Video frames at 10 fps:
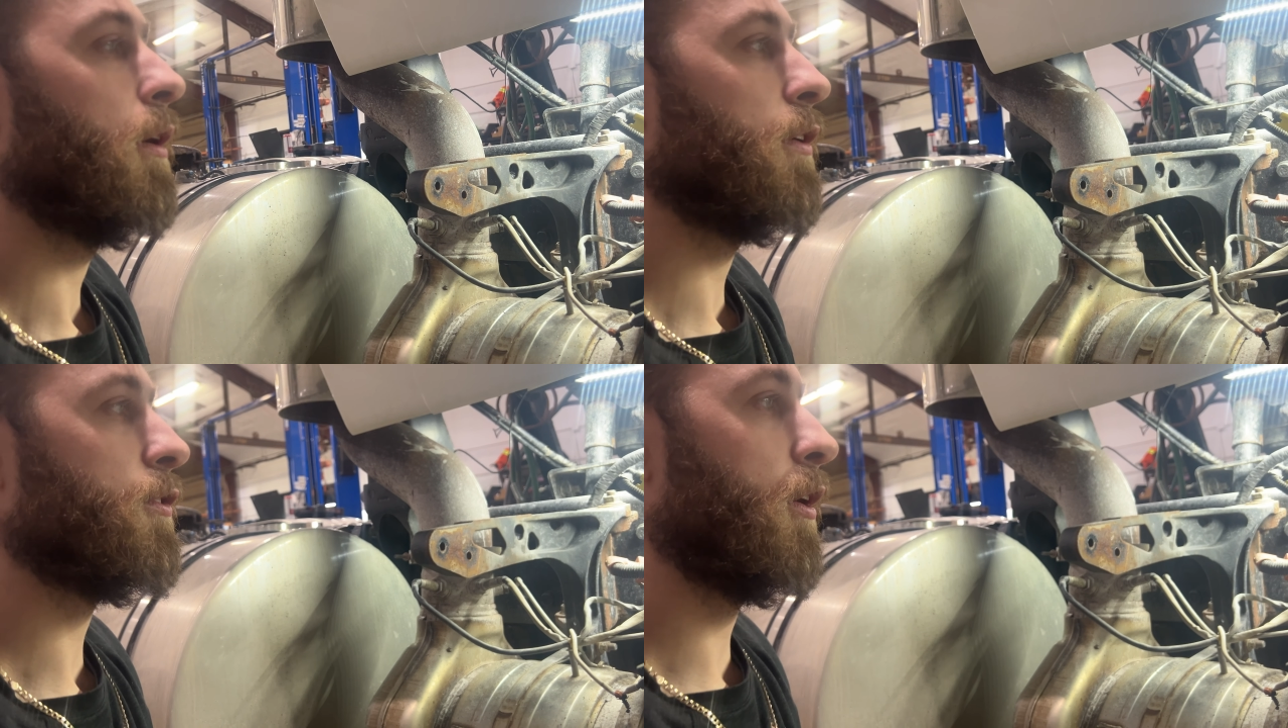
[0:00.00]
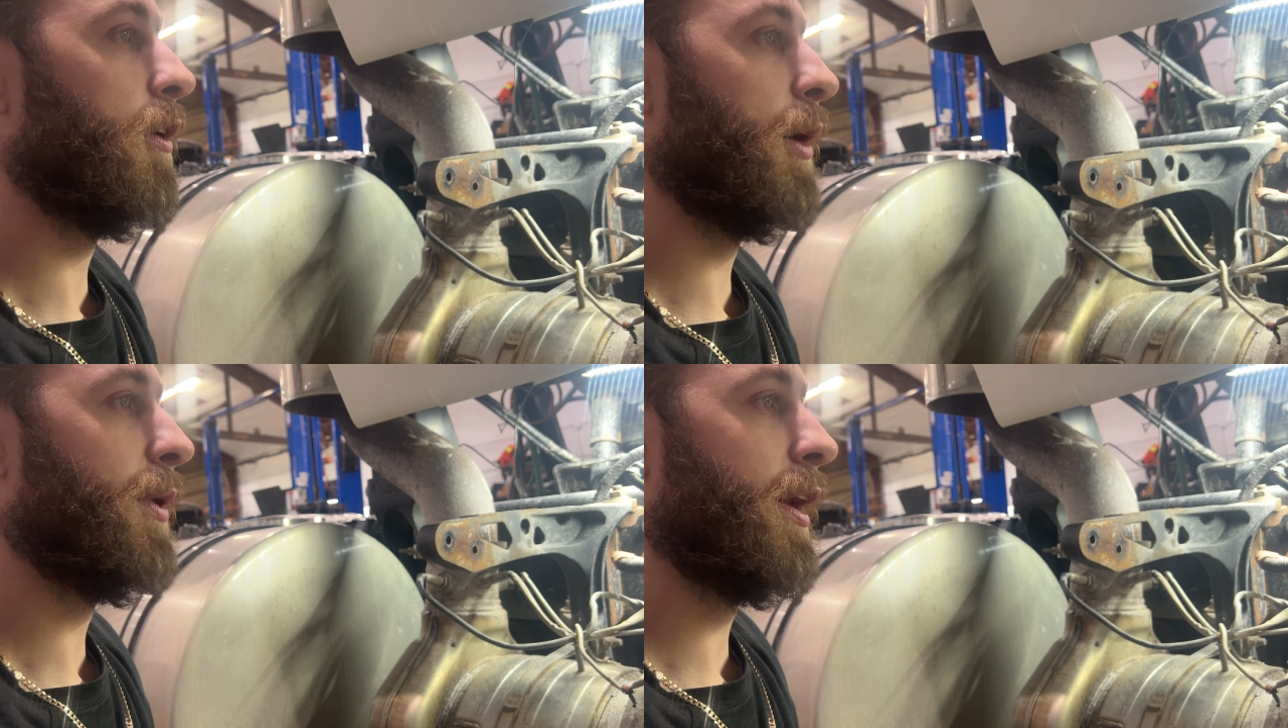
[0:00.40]
So
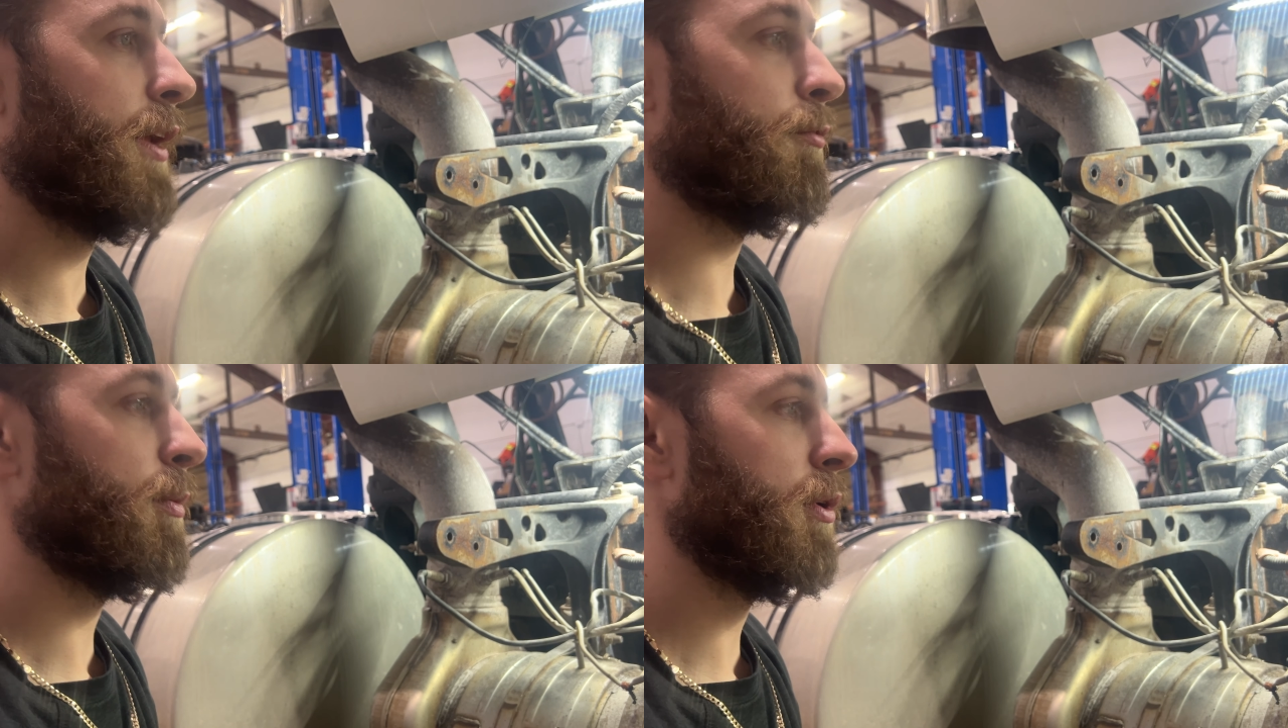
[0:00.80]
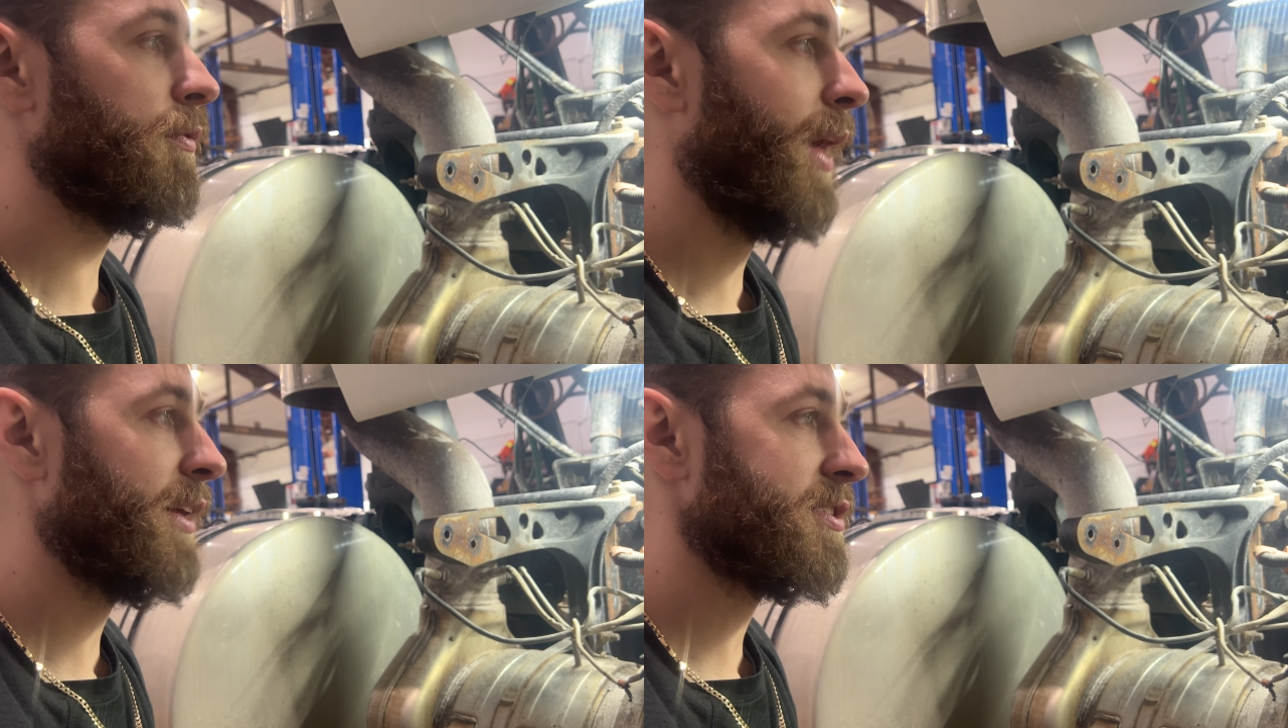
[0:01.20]
I went ahead and removed
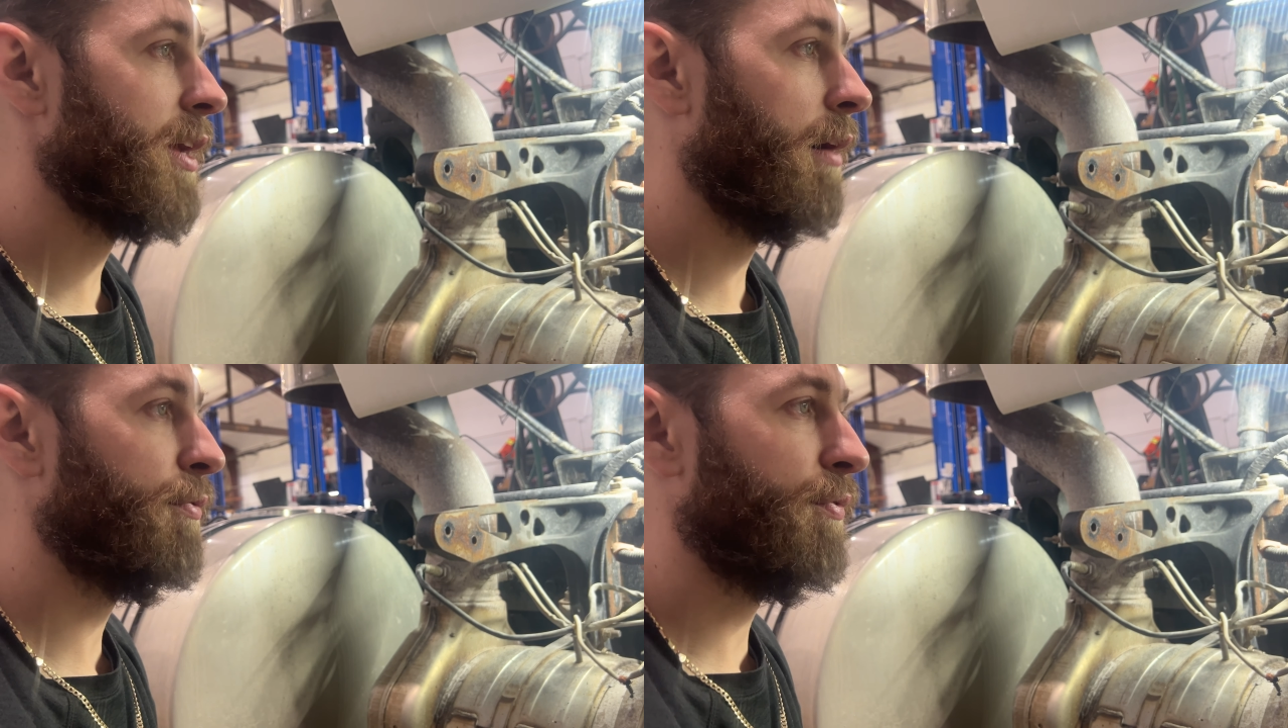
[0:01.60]
that stuff.